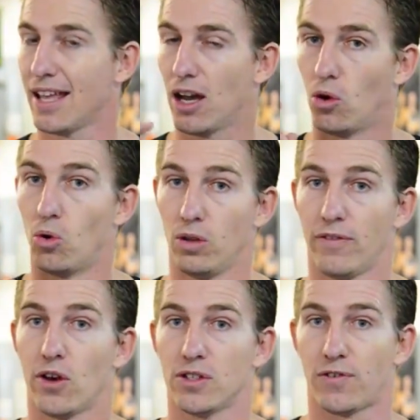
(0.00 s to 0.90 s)
Now, all of
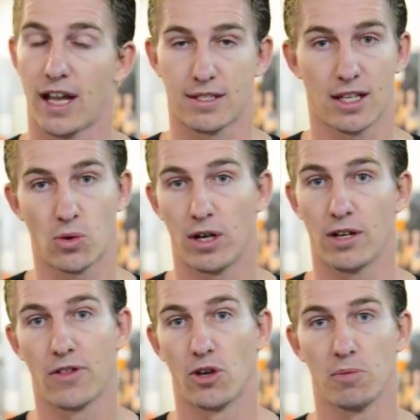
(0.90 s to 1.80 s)
those fats, that 20
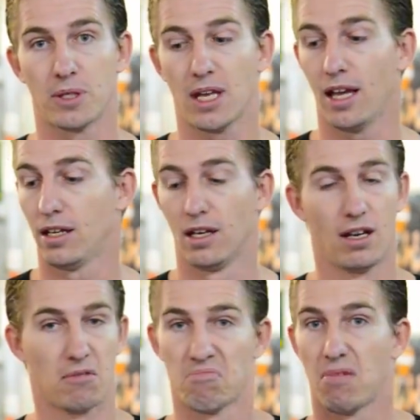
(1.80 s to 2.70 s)
to 30%,
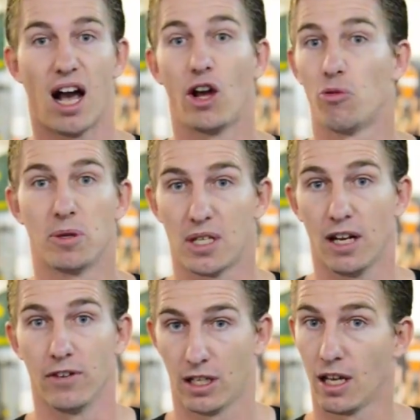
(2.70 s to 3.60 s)
100%
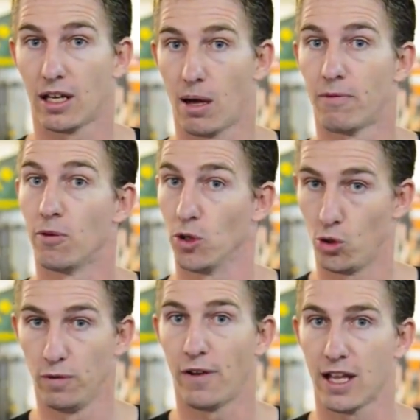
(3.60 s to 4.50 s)
of it can come from the
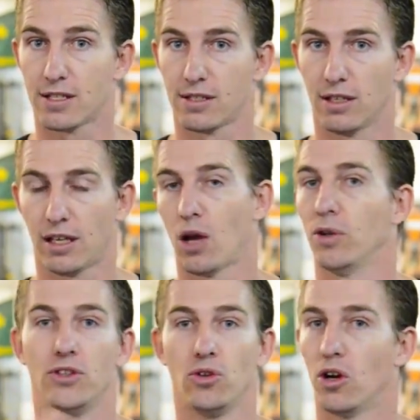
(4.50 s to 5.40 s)
good fats. Okay, we
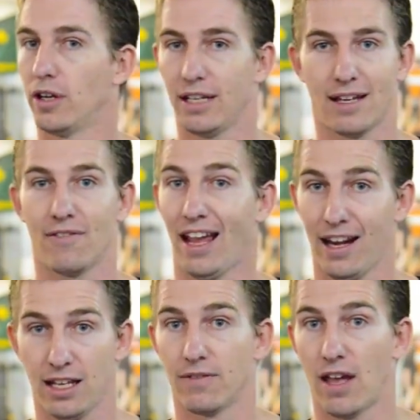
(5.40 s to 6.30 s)
do not need to have
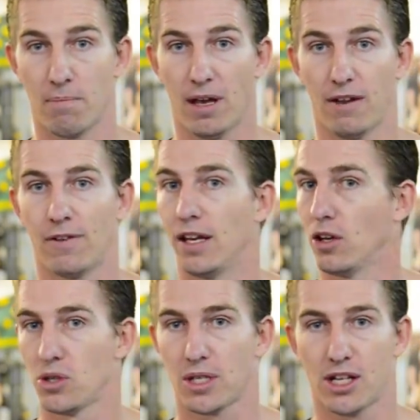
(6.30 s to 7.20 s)
any of that bad fat,
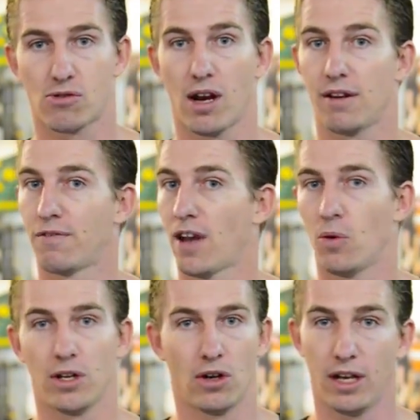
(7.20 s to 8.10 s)
no saturated fat.
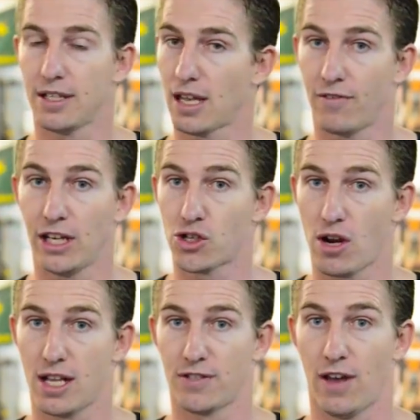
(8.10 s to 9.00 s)
We don't need to have any
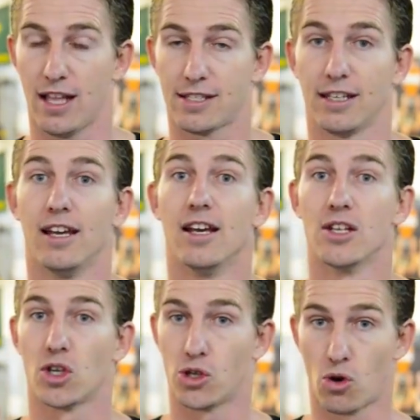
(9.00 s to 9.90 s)
trans fats.
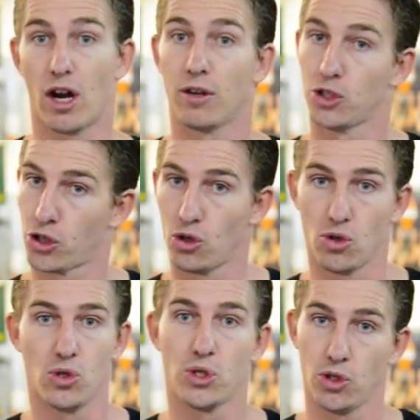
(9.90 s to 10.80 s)
So try to
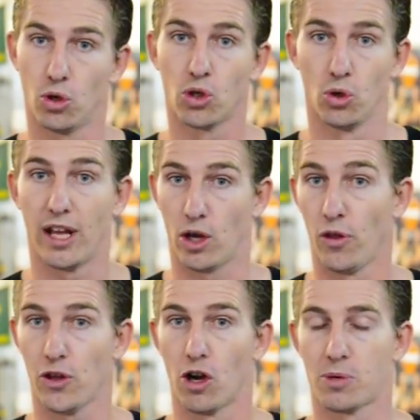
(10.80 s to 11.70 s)
choose your good,
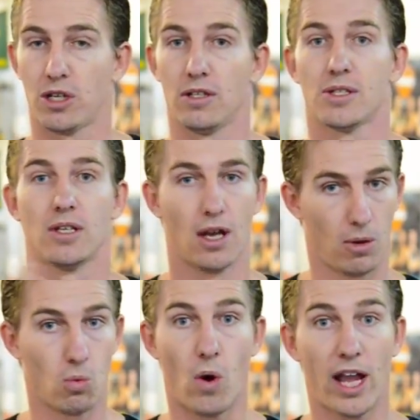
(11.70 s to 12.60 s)
healthy options
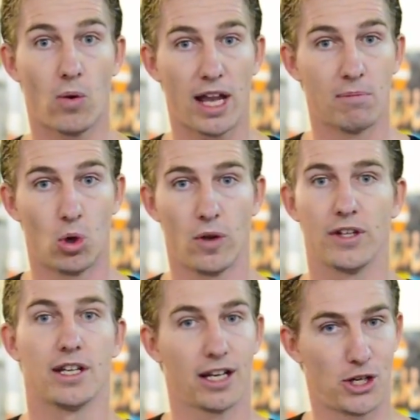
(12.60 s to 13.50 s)
way more
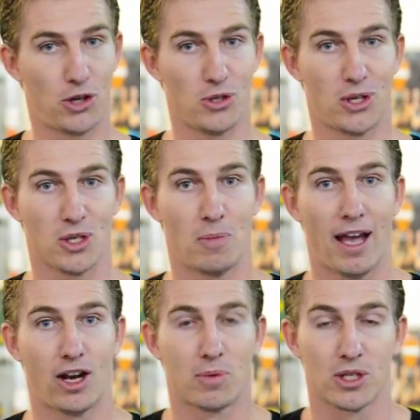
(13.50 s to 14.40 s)
than you're going to choose those
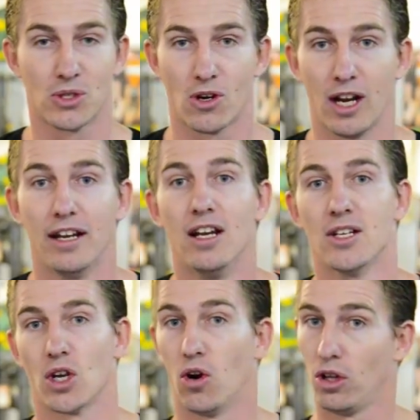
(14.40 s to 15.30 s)
bad options, right?
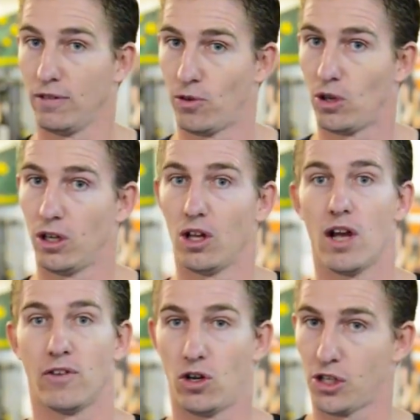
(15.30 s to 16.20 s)
So olive oil
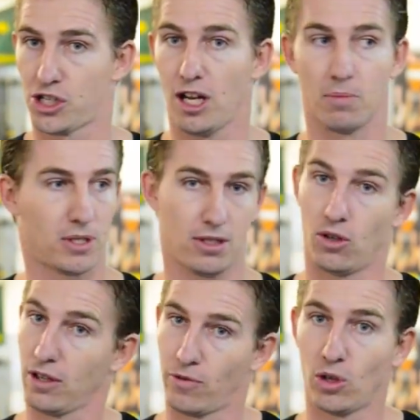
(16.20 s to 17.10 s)
over hot chips.
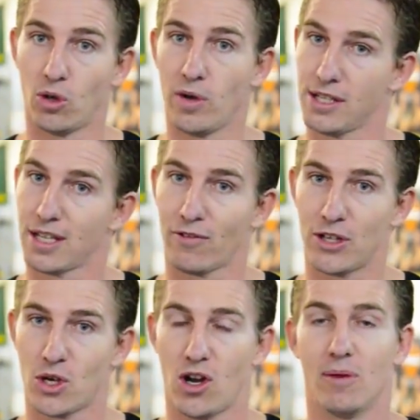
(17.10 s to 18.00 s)
Olive oil wins every
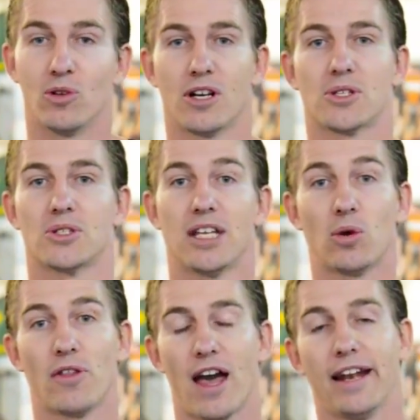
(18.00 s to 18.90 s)
time, all right? So stick
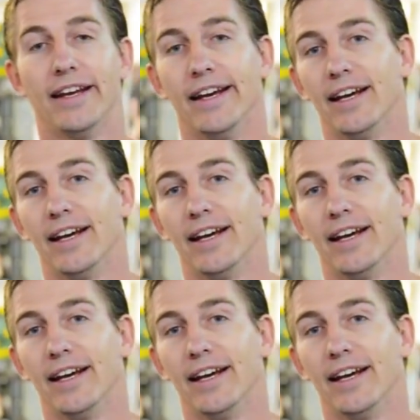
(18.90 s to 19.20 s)
with that.